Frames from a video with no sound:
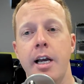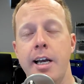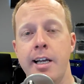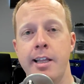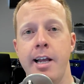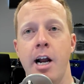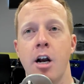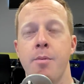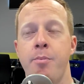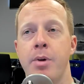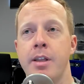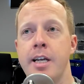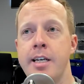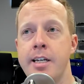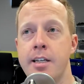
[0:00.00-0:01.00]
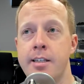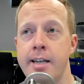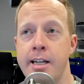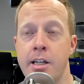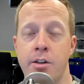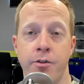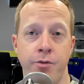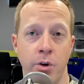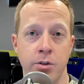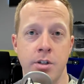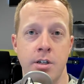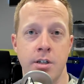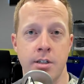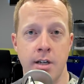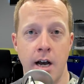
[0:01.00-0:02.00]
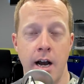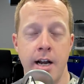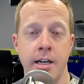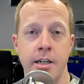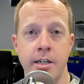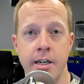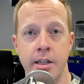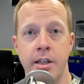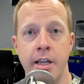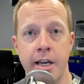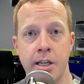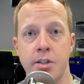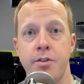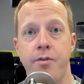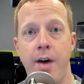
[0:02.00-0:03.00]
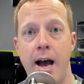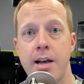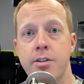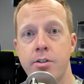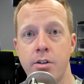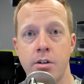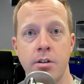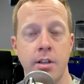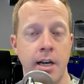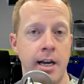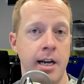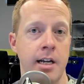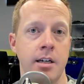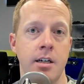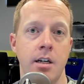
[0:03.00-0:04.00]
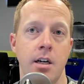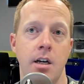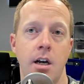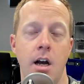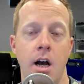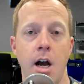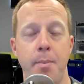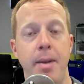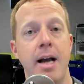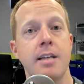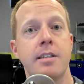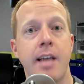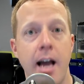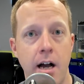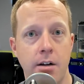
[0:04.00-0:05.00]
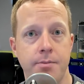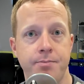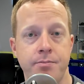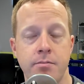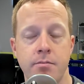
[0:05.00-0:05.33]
in there, but they did say that the Volta design did things faster than Pascal.